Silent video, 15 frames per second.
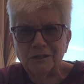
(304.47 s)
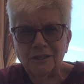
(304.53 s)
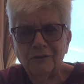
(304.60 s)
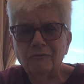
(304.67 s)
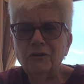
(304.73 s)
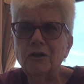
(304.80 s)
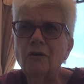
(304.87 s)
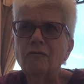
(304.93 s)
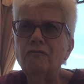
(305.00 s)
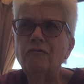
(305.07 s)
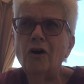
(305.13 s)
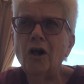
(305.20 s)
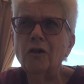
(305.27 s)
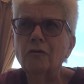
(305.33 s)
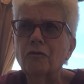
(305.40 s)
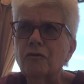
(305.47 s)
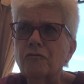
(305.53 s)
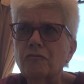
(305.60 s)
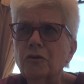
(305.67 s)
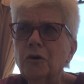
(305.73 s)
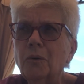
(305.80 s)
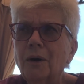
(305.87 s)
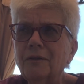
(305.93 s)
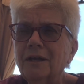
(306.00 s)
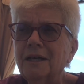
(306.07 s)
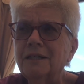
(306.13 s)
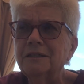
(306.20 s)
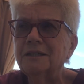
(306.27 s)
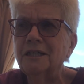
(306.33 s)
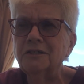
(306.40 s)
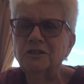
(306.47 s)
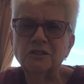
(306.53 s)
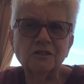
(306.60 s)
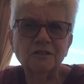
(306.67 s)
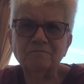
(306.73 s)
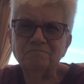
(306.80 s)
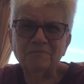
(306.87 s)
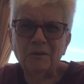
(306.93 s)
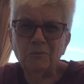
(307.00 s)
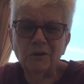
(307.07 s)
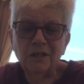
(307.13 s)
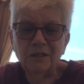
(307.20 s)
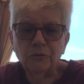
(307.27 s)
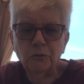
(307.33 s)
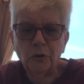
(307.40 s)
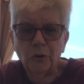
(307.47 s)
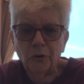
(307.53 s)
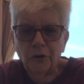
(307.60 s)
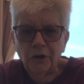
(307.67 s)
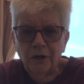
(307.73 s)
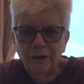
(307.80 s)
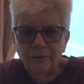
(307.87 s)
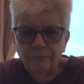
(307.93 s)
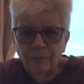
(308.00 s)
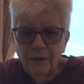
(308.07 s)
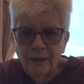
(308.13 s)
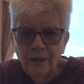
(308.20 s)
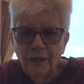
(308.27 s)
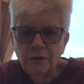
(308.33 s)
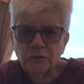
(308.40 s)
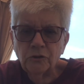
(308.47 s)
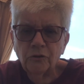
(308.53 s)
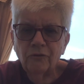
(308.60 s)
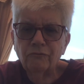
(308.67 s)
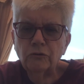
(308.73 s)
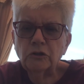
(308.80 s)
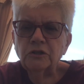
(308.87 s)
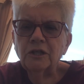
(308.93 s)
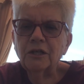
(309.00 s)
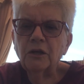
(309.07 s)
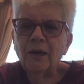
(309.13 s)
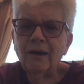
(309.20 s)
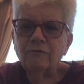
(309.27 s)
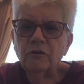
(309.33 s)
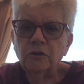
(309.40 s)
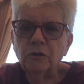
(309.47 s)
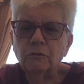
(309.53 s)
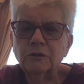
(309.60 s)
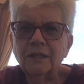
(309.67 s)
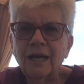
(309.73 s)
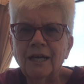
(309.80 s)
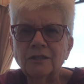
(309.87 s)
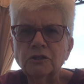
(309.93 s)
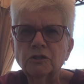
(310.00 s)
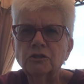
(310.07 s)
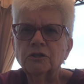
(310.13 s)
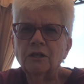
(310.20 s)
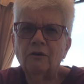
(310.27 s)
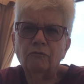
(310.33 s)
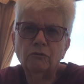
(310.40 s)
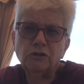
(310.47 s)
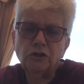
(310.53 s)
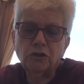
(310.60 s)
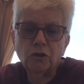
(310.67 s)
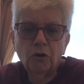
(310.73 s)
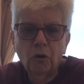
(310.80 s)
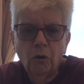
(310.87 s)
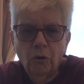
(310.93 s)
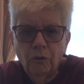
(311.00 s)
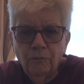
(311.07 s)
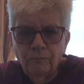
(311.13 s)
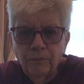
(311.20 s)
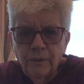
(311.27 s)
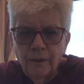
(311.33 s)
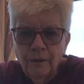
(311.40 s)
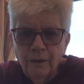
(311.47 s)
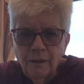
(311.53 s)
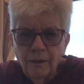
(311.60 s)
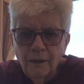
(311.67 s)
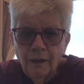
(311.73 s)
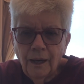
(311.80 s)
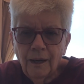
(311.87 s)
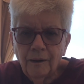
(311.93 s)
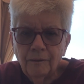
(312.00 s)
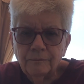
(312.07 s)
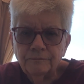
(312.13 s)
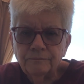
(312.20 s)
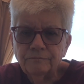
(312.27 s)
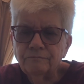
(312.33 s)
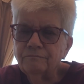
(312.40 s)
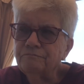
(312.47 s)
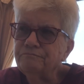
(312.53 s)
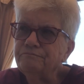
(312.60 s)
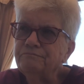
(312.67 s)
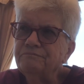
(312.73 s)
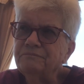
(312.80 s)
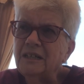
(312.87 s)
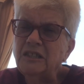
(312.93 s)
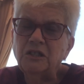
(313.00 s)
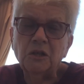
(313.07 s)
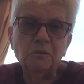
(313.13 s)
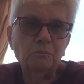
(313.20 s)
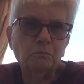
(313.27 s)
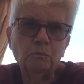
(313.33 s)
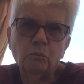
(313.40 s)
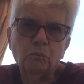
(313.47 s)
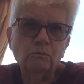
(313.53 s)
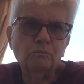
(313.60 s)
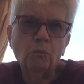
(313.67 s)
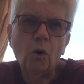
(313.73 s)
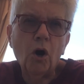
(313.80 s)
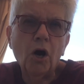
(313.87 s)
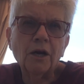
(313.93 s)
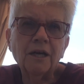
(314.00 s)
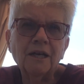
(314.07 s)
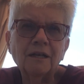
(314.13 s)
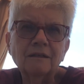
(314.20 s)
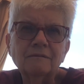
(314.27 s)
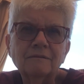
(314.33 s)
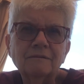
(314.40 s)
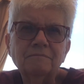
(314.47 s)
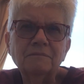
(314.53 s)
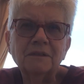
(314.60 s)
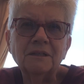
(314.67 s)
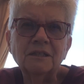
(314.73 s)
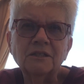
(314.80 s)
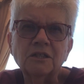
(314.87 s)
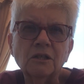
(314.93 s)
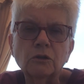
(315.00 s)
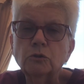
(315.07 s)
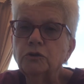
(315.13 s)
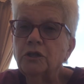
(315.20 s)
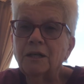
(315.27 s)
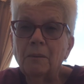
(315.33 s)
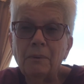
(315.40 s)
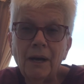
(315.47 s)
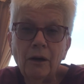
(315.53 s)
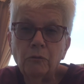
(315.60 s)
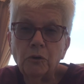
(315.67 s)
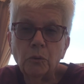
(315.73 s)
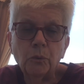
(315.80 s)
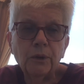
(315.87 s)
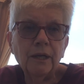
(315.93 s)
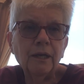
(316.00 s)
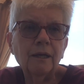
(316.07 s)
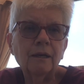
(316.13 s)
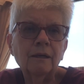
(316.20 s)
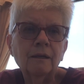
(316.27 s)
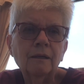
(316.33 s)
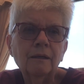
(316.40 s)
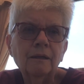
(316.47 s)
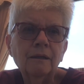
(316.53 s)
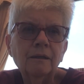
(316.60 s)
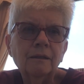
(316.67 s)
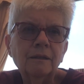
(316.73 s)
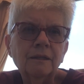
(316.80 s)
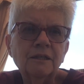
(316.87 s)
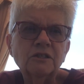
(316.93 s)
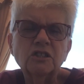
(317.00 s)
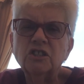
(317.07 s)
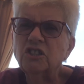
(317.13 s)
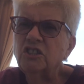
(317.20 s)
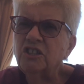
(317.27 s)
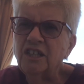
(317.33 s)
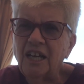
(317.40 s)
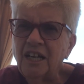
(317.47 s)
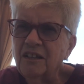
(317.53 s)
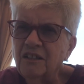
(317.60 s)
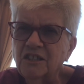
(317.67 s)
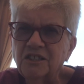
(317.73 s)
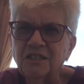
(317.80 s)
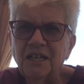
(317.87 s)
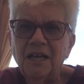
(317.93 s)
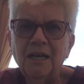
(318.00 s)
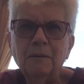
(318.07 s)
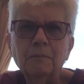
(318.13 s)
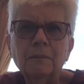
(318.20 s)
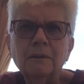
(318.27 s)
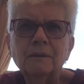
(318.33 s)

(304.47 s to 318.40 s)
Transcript: And if we don't follow through on the intentions, they really do no good. So the first thing you have to do is ask yourself, what's your goal? Um, is it walking? Is it losing a pound a week? Is it just staying the same?